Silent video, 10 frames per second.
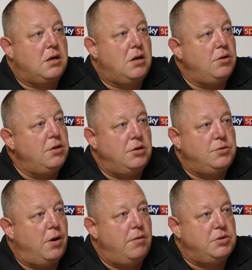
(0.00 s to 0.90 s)
God
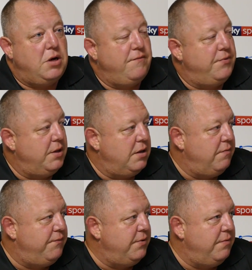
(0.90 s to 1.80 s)
knows what it was like for the,
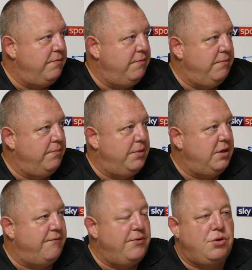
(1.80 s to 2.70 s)
for
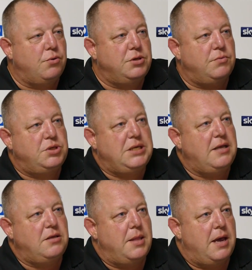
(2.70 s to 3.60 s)
the officials that were
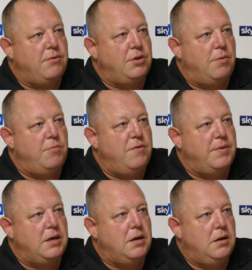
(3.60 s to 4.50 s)
standing there and not moving.